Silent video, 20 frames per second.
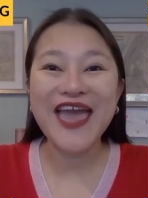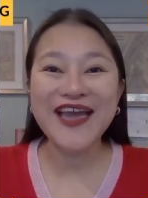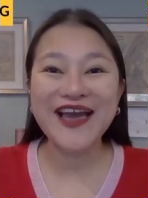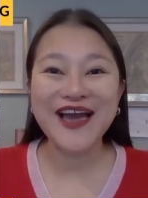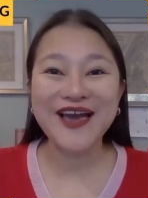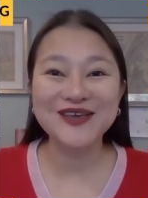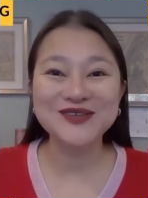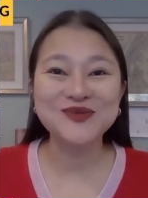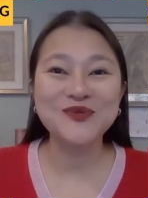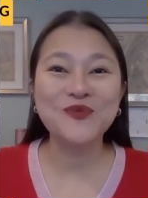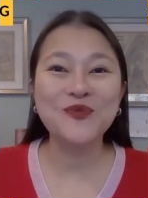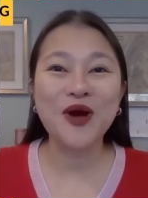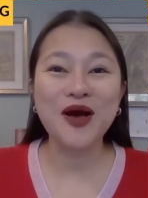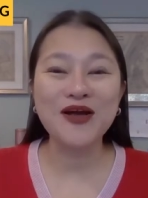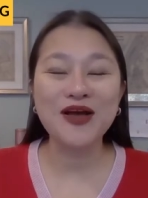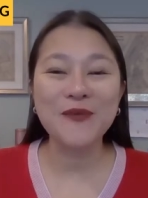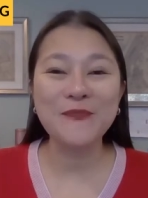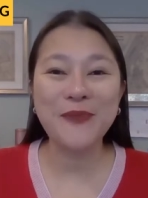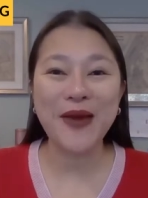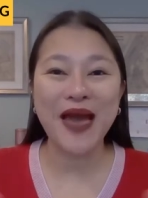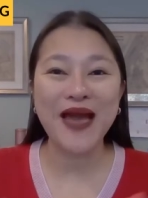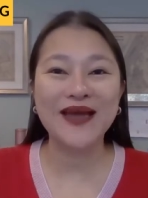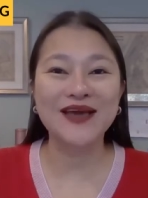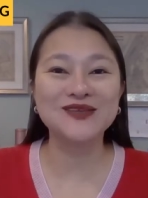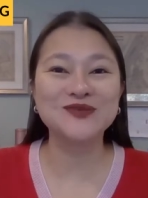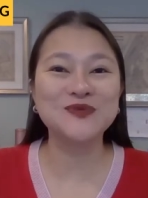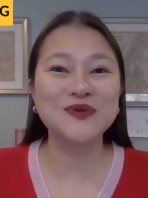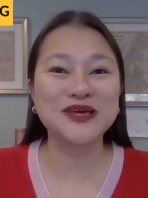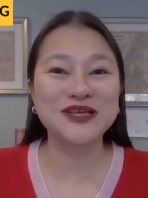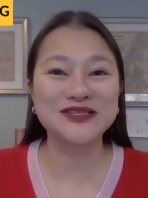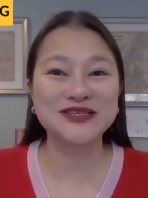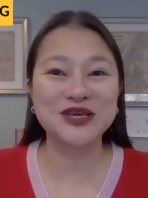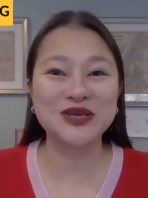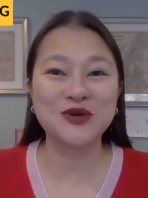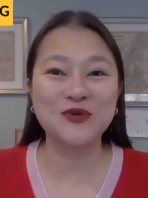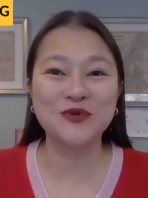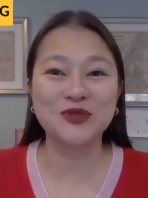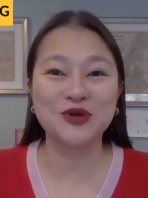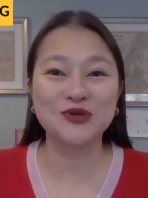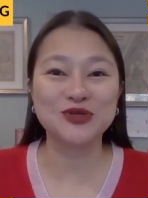Hey guys, welcome back as we
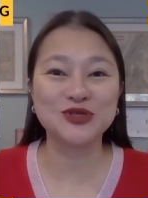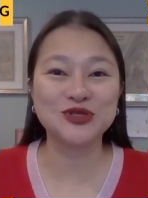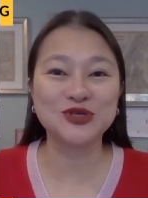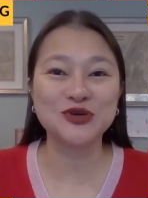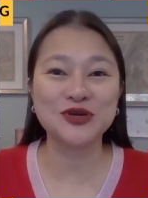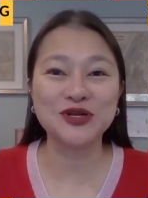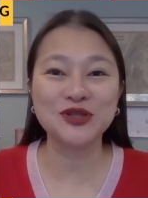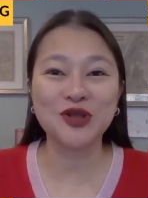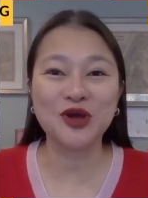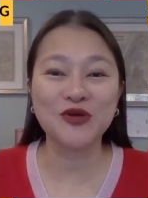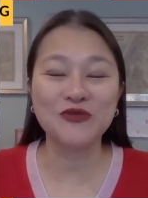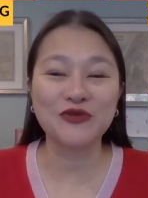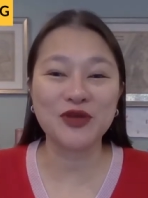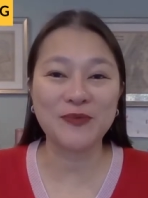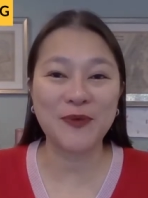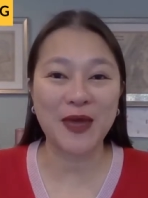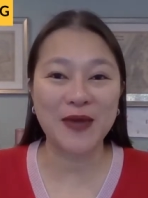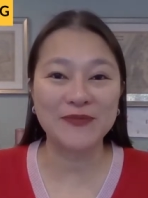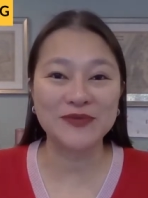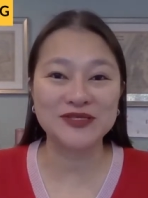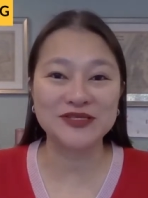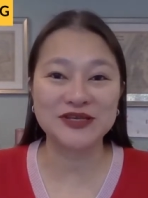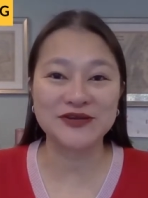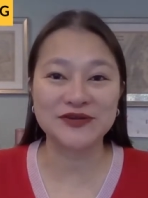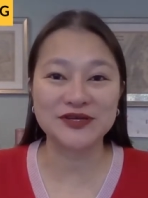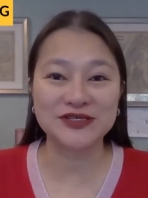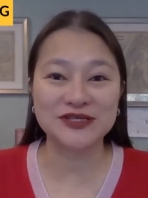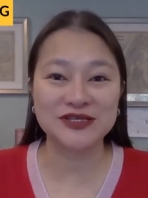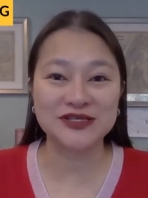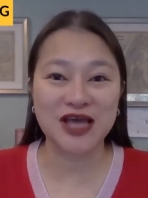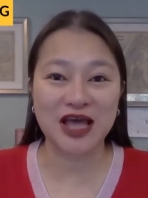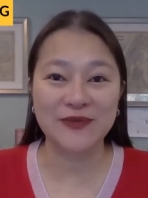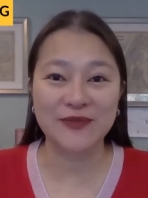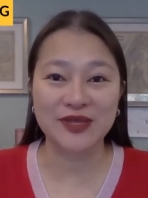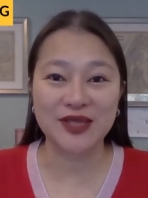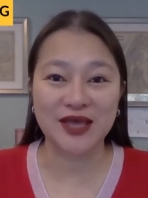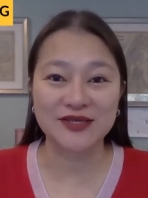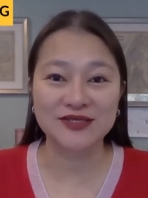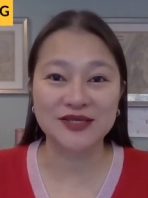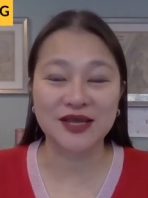continue with our student loan repayment series at
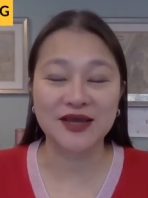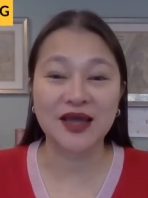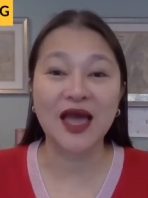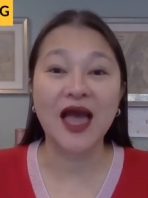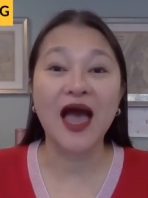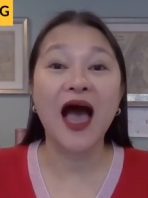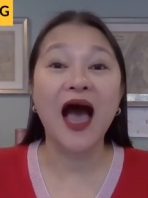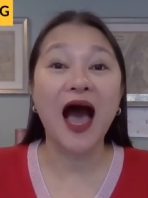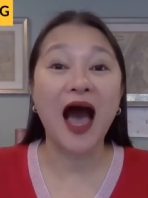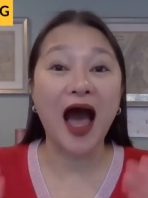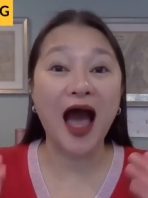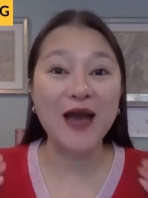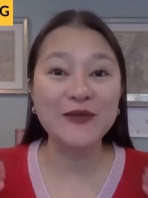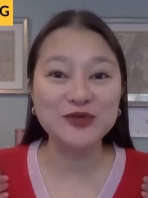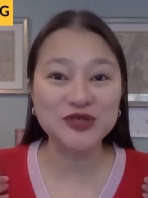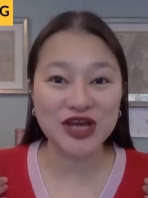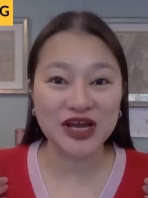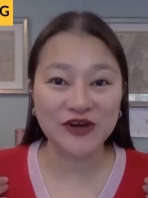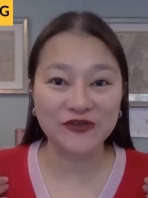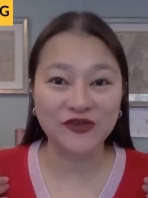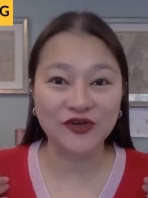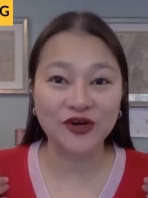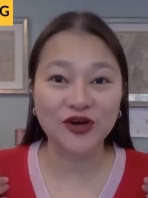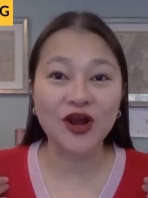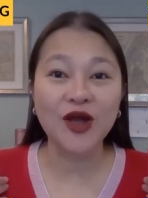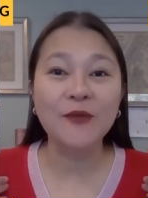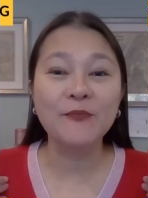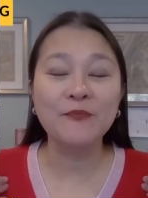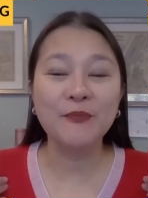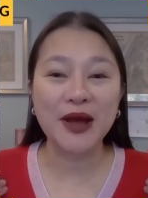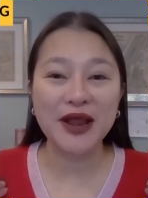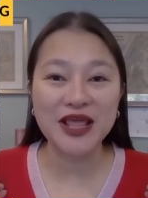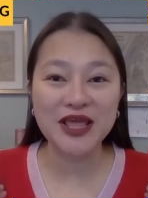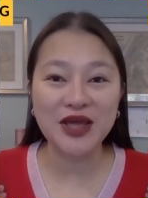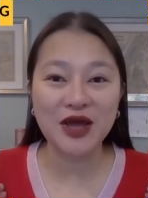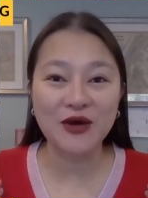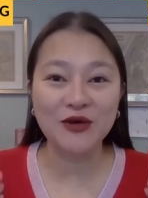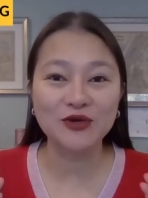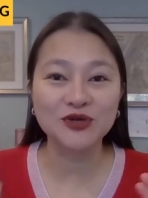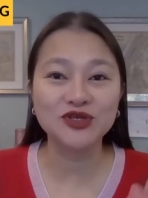Diamond NestEgg. I'm Jennifer, money
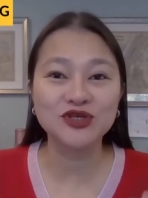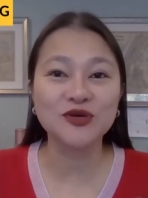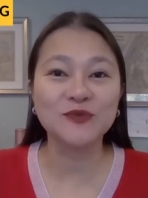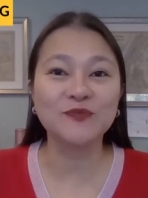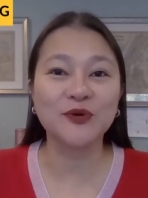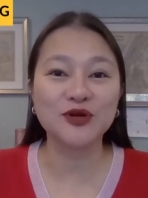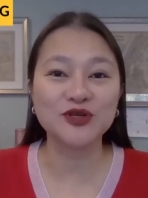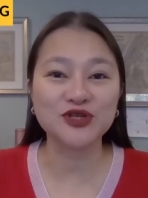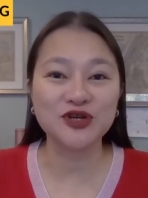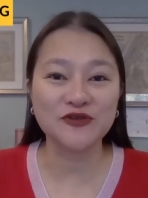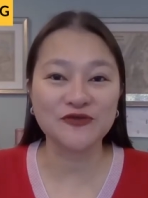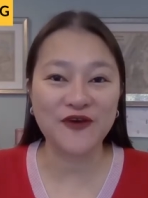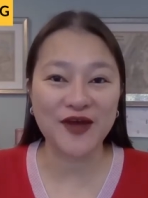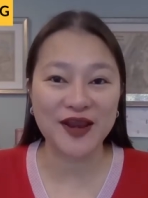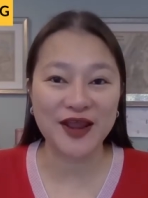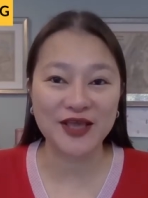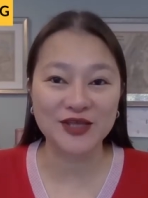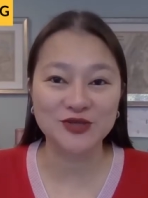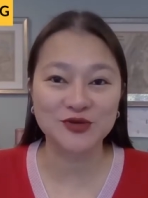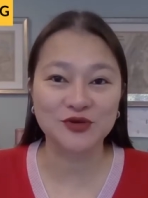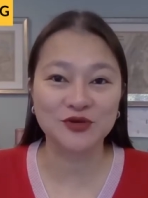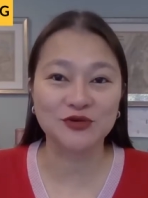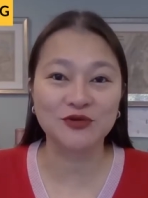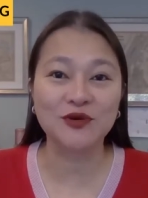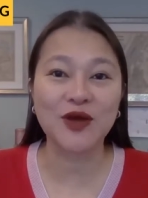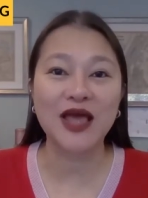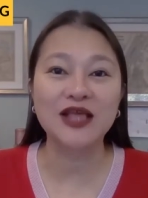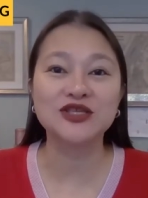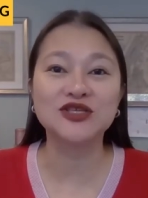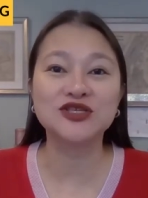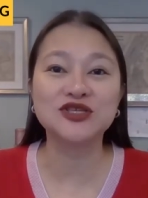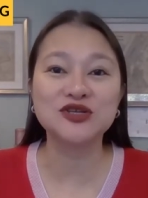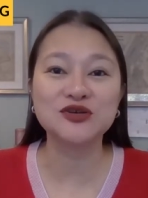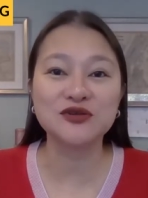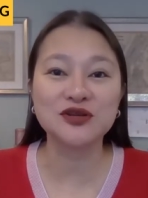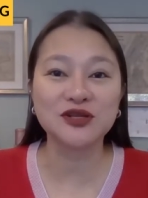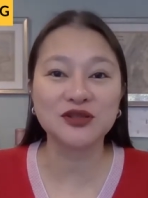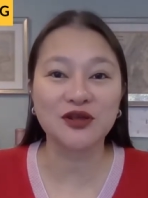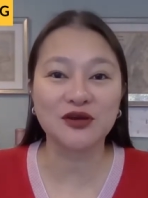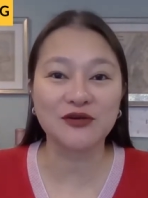coach, personal finance guru, and
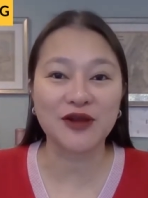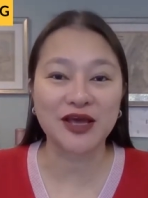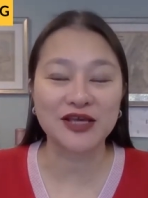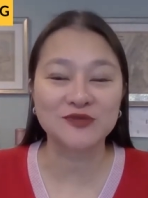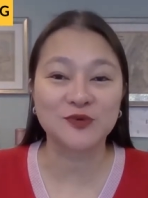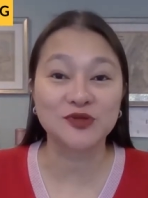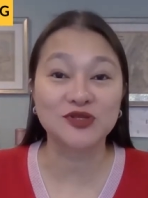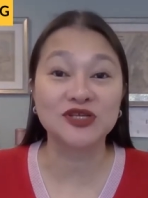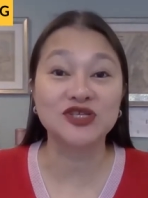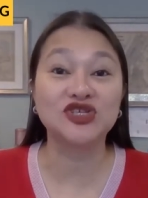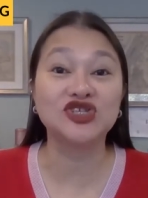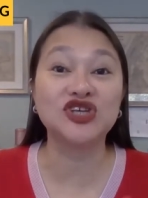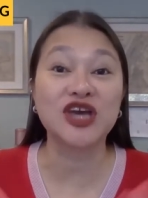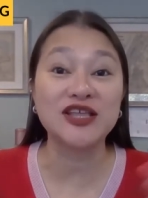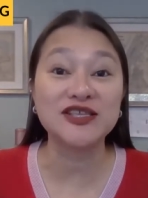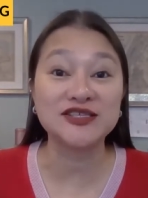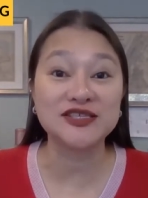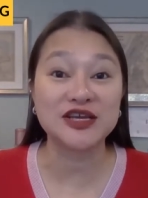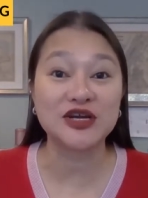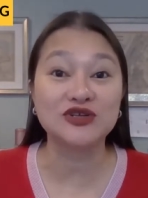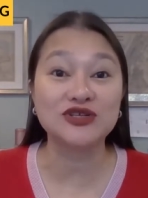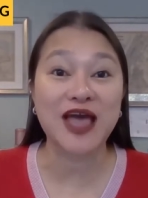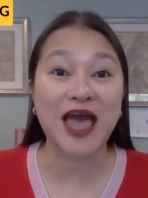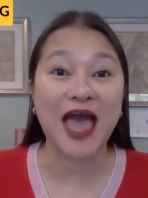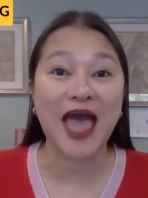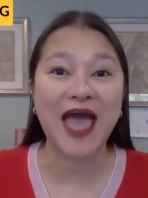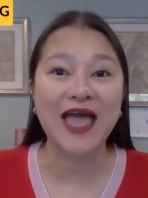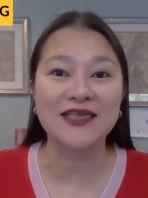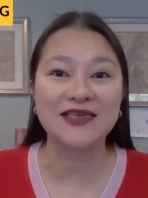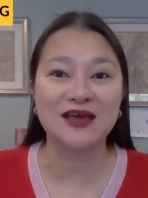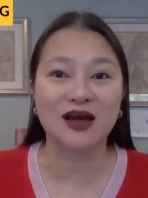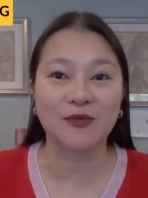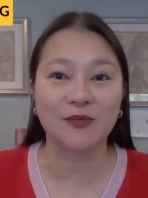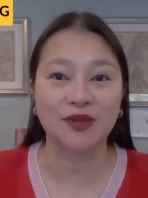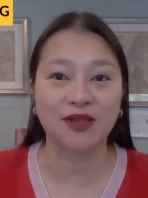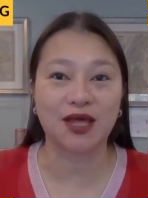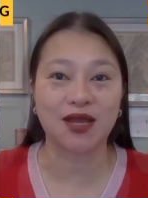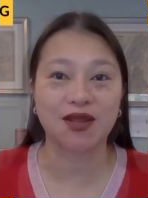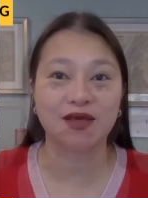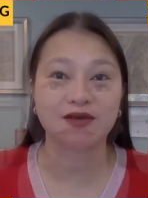student loan expert to Gen Zers and young
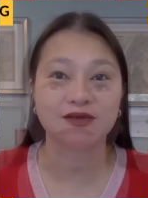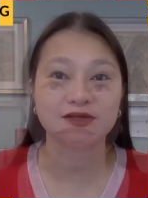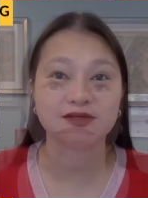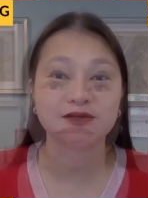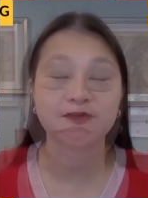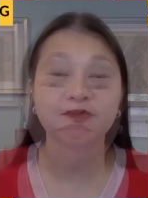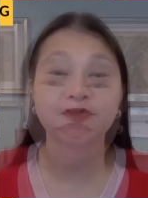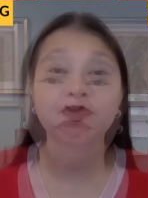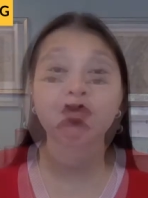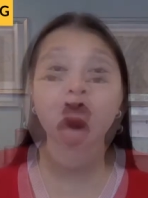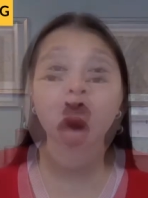millennials.